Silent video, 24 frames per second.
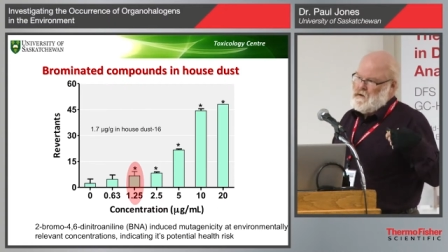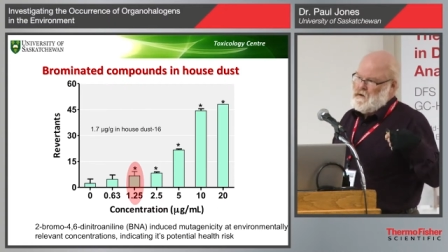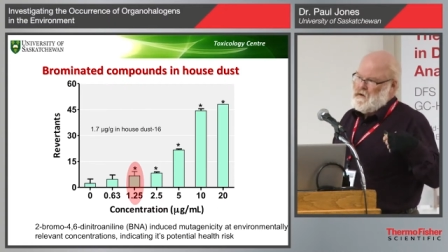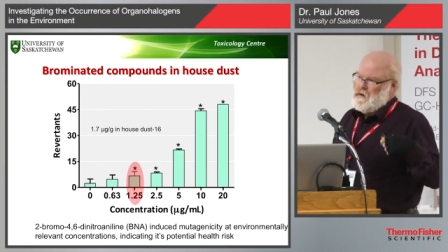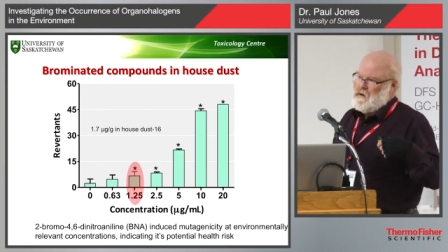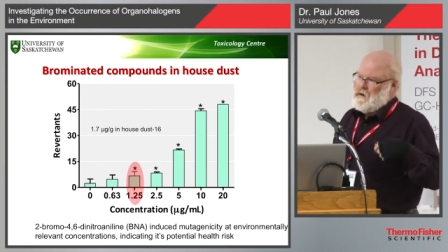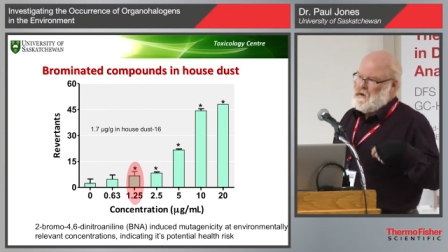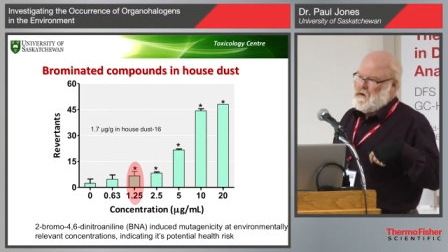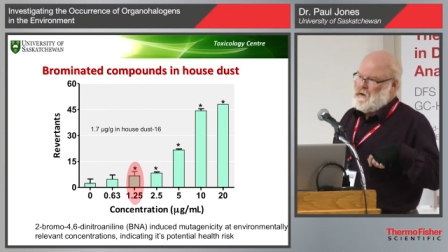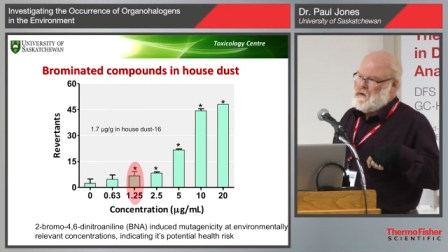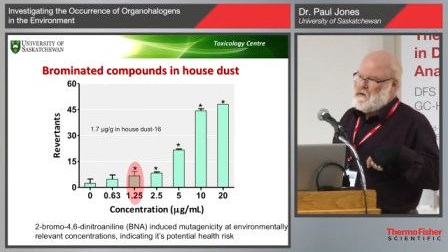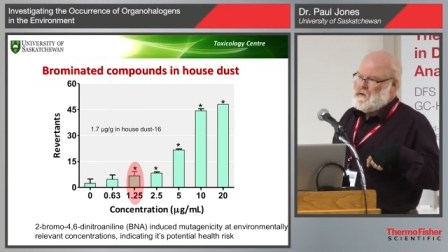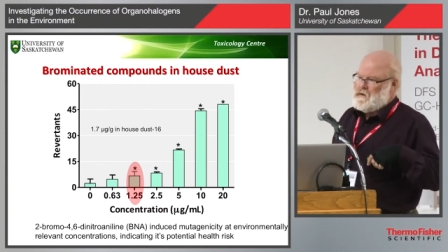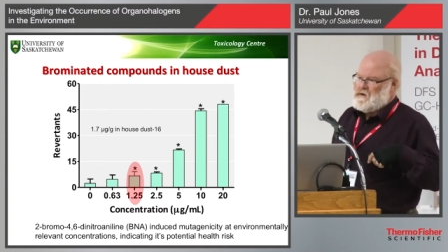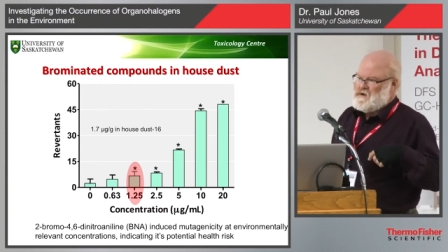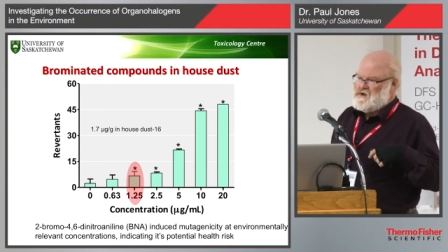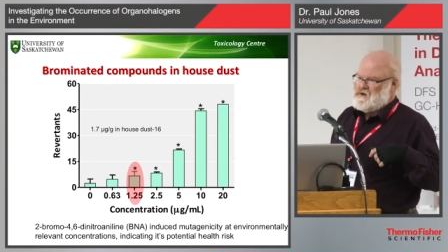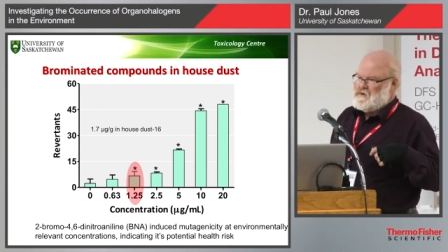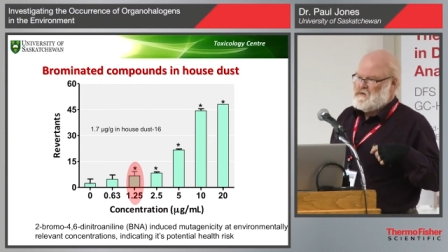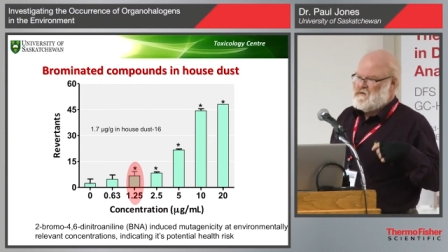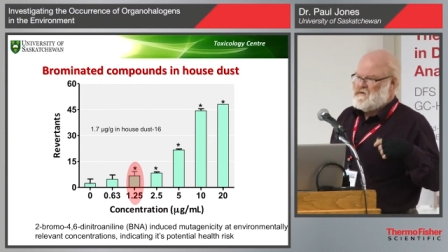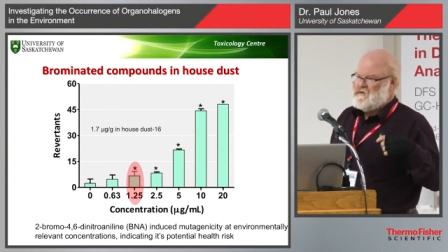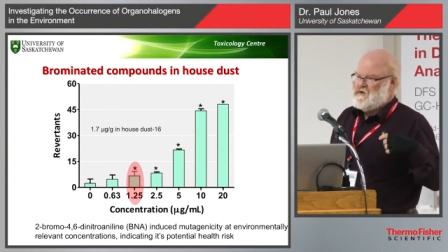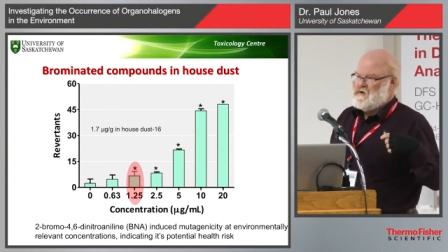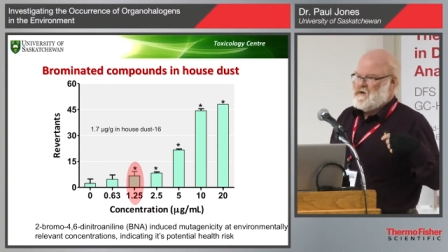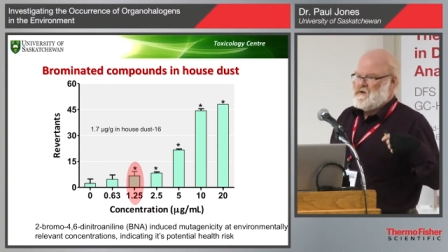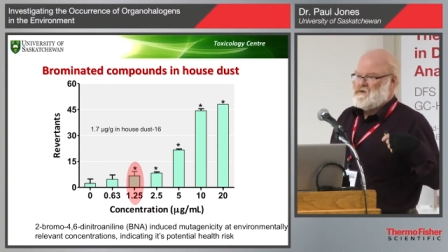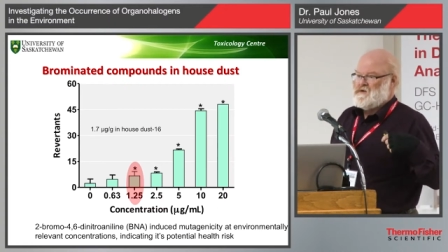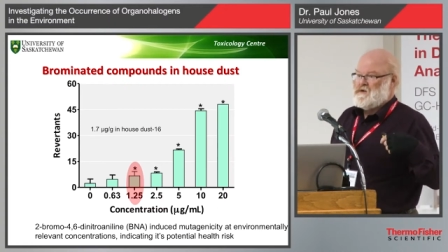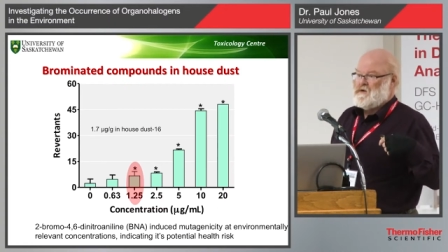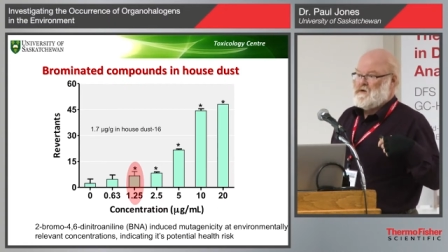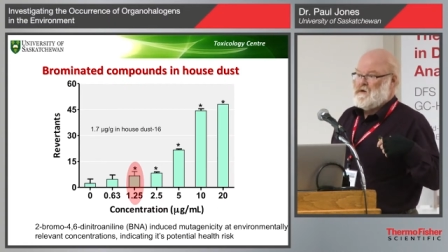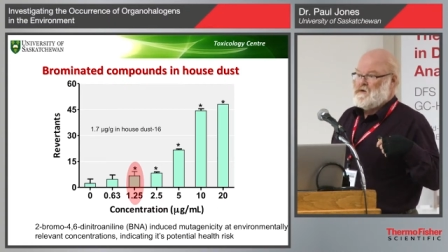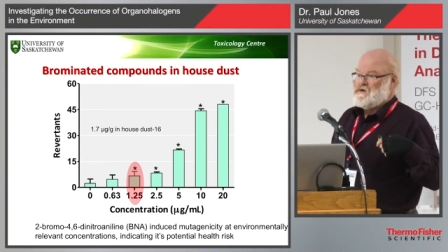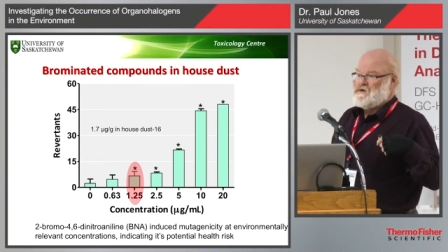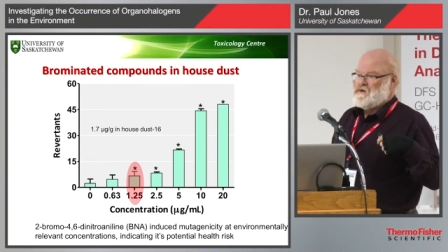an issue of
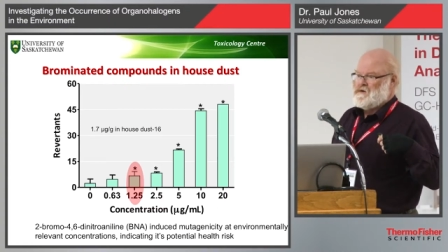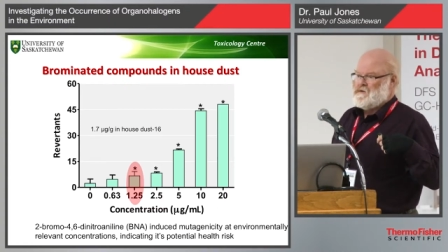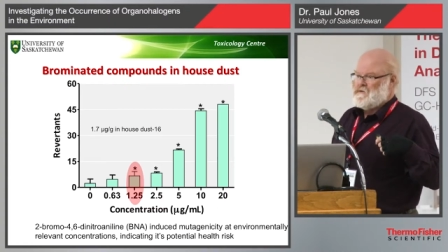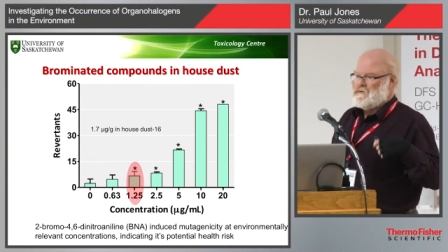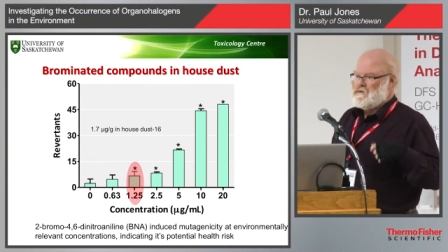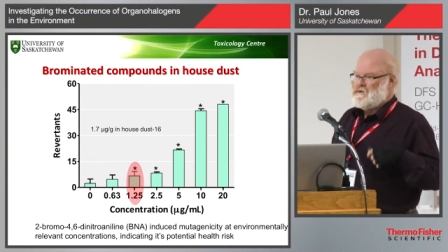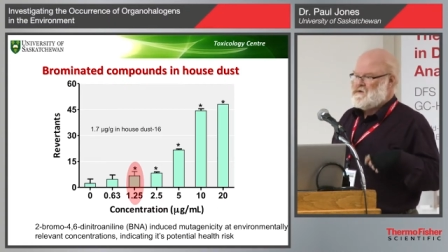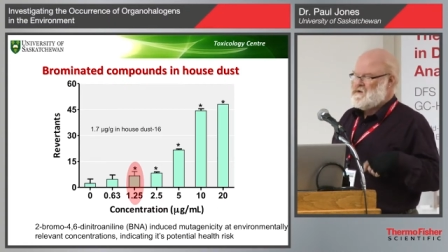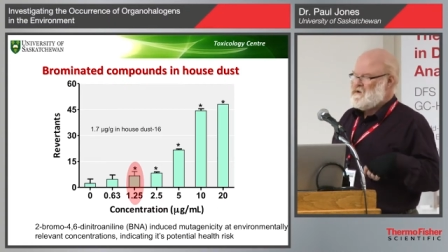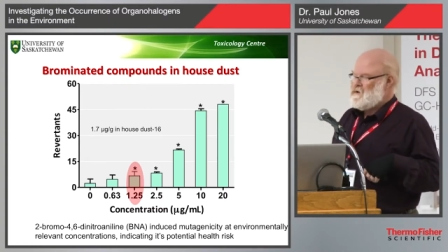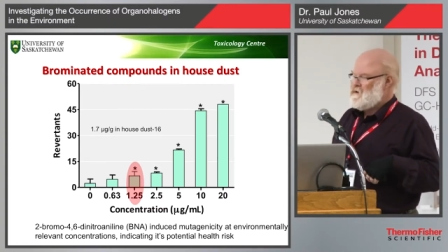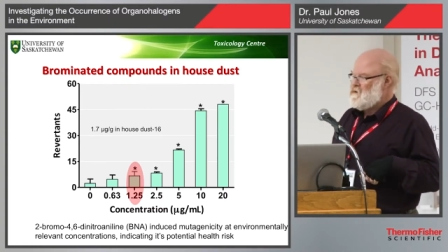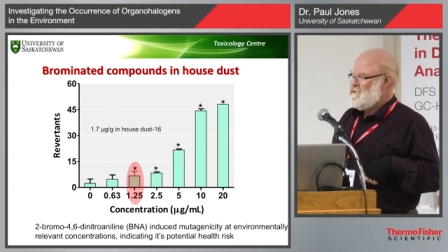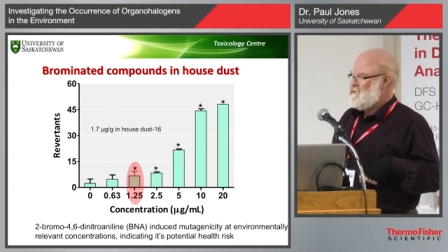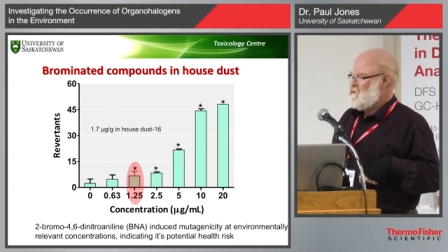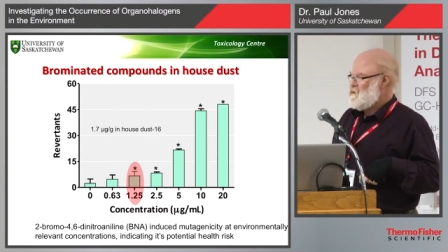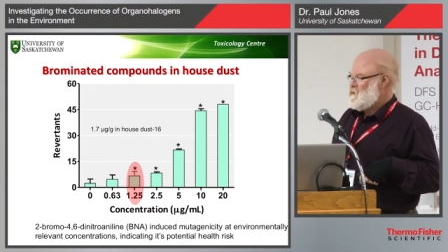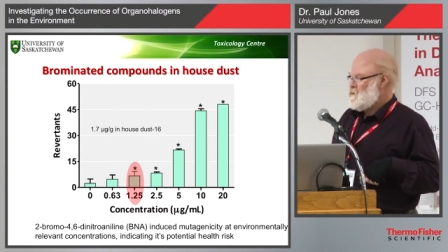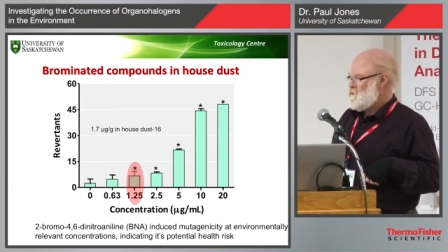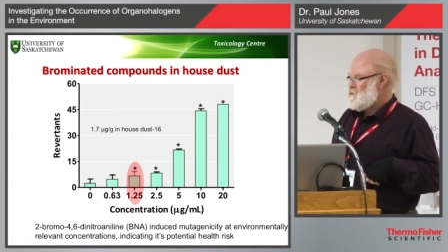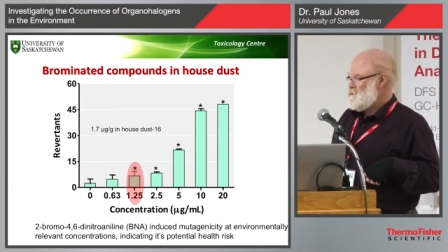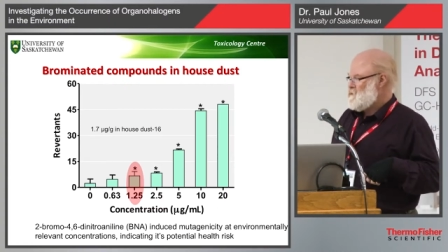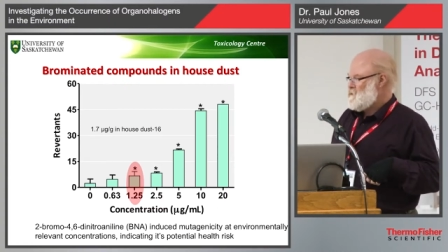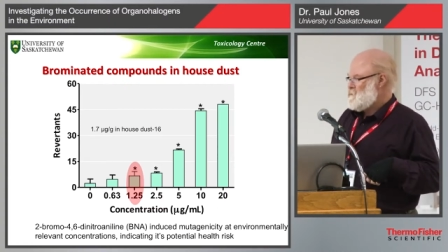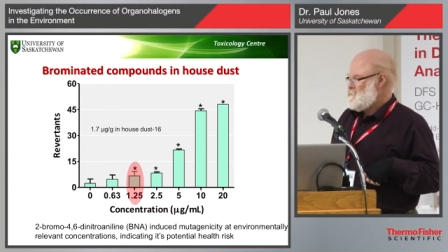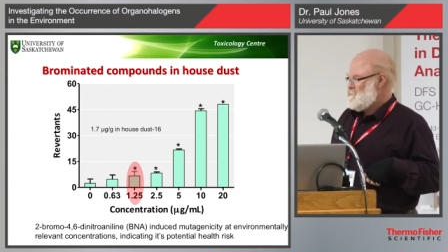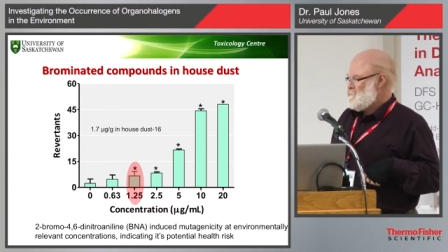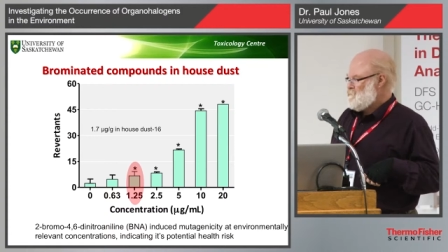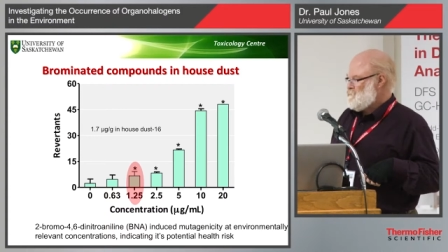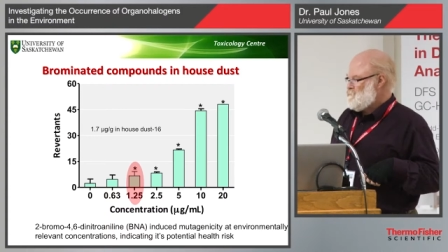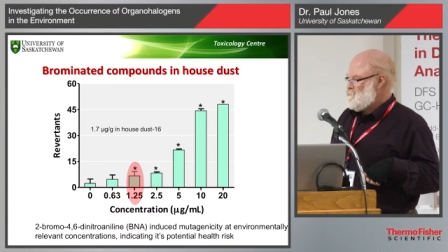toxicological significance.